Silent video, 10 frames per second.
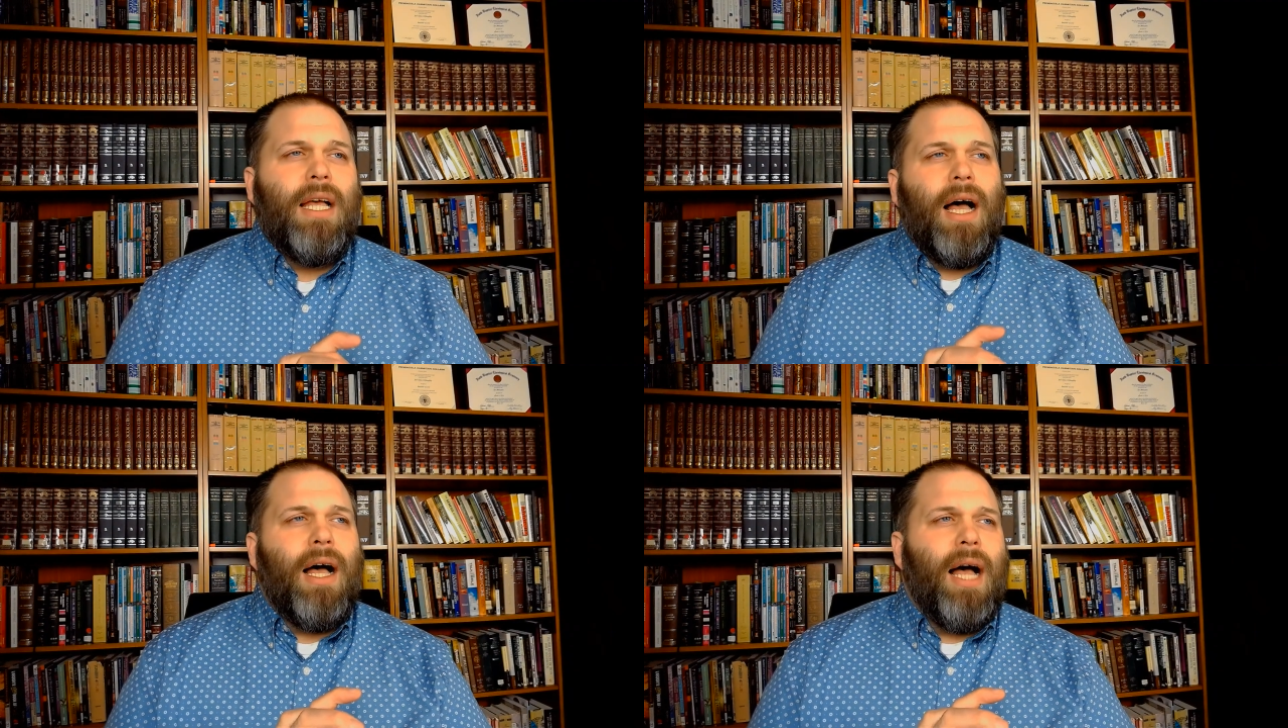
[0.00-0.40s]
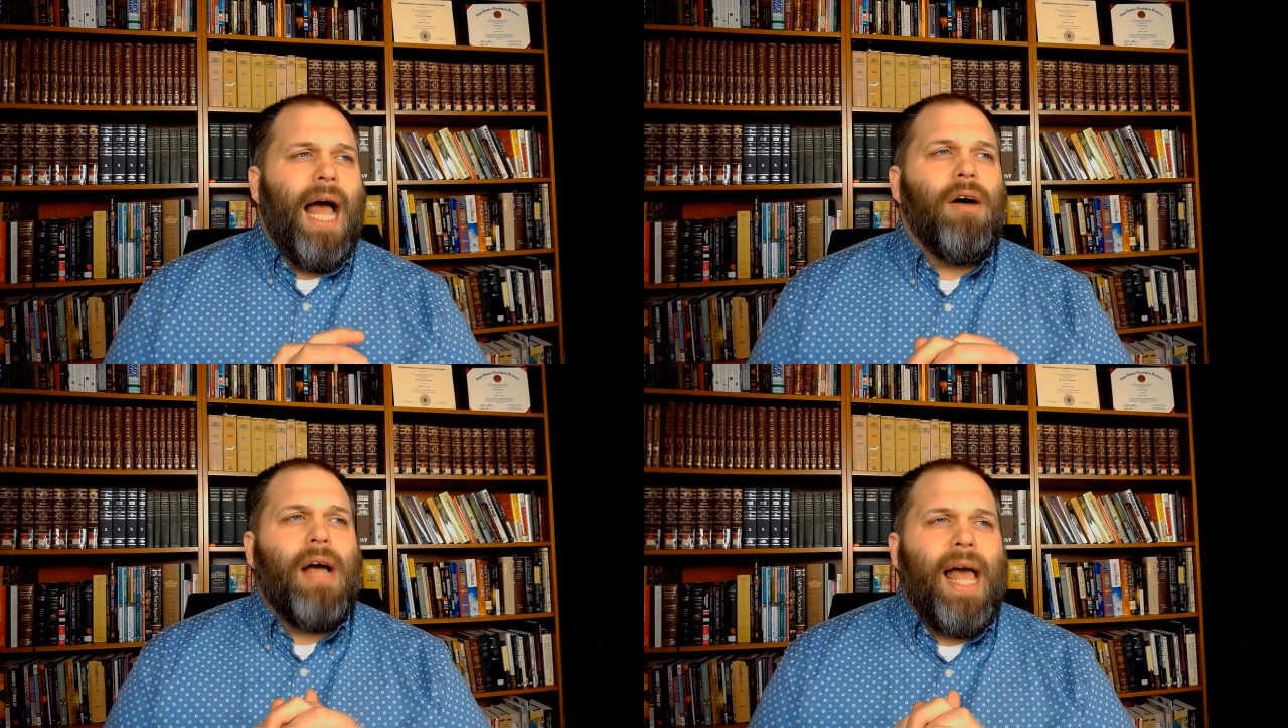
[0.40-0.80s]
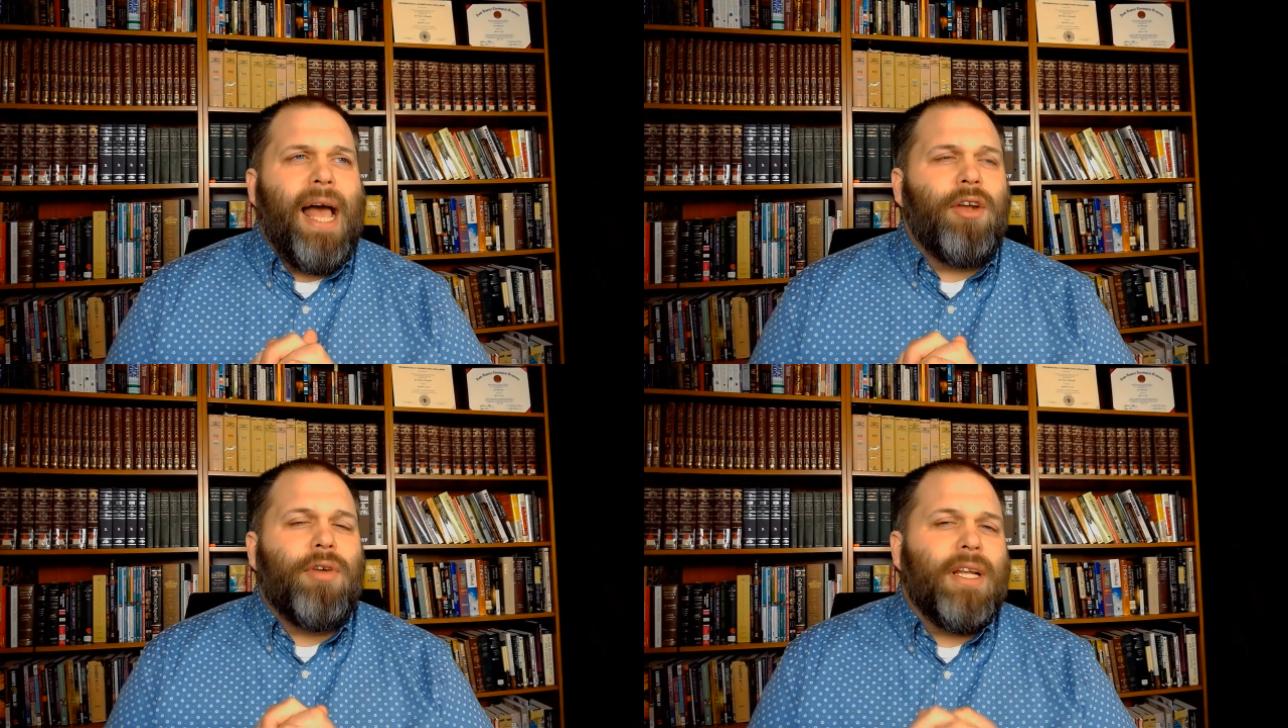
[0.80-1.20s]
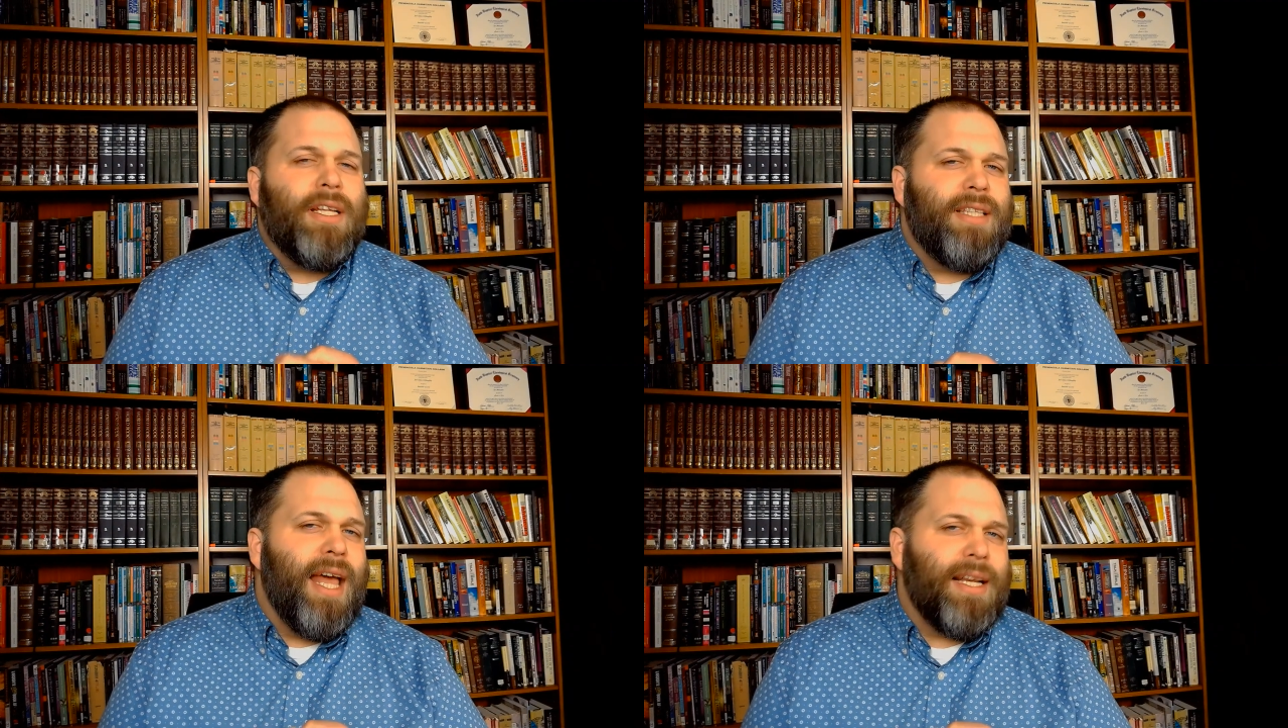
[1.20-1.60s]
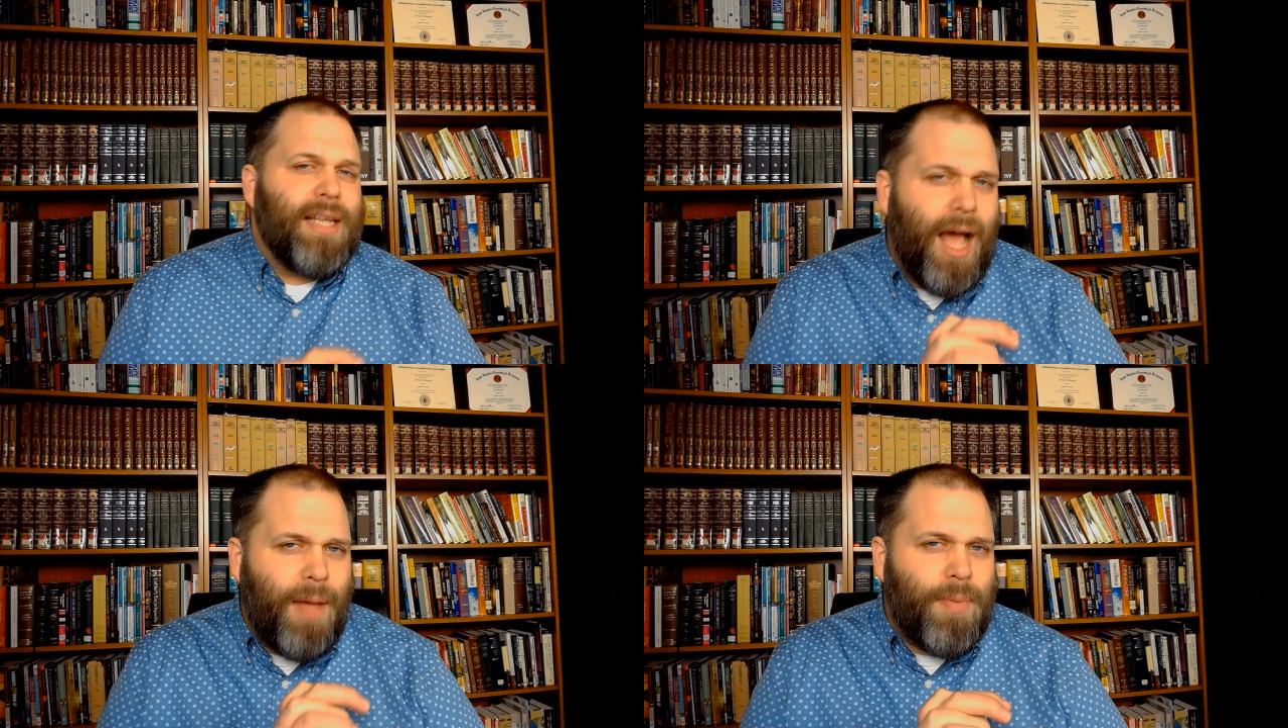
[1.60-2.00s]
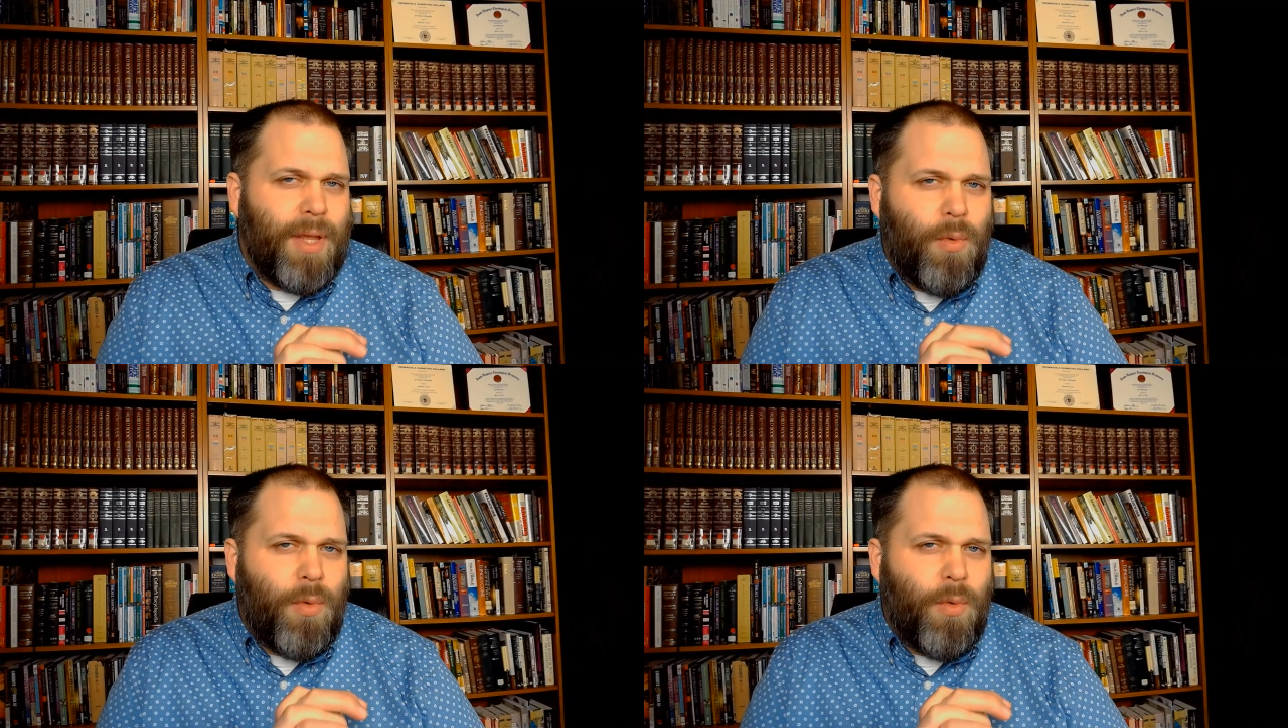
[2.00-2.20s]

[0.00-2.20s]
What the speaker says: how accurate is that copy?